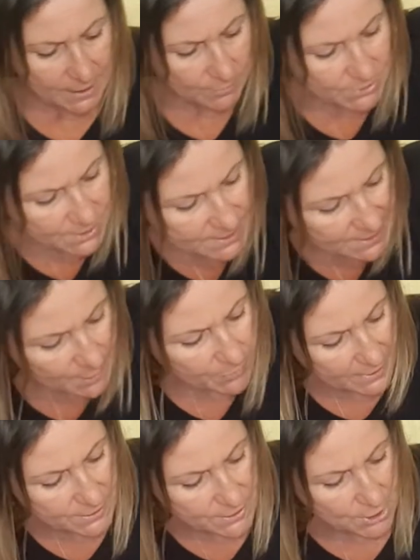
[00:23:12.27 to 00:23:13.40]
I'll just staple
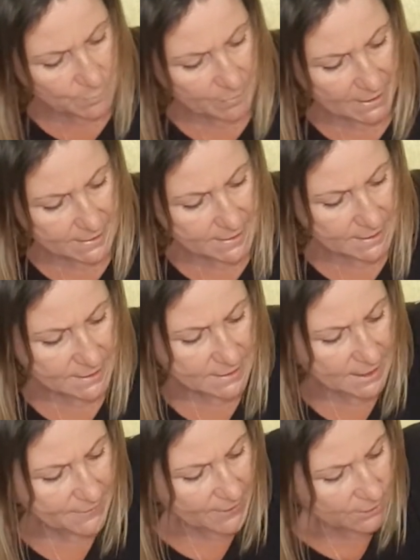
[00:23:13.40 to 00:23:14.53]
it in two places,
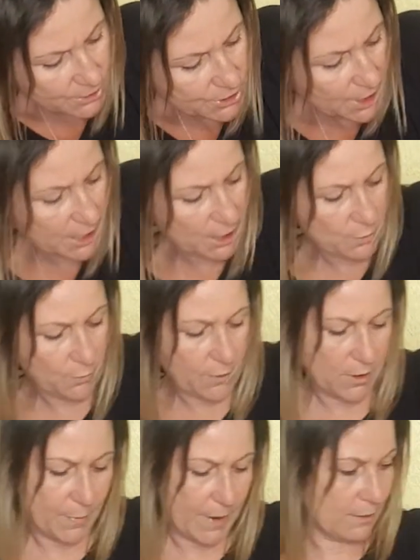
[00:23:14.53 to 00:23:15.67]
and then I'll show you
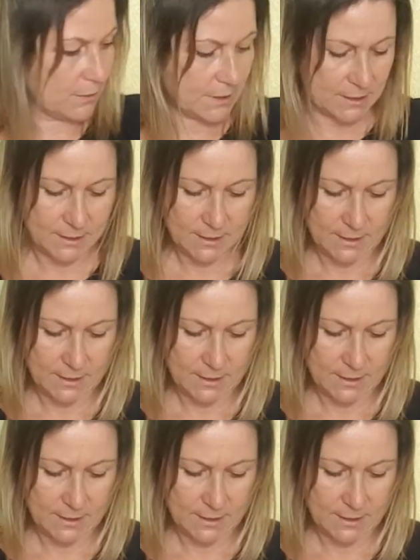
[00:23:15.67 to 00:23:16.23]
whereabouts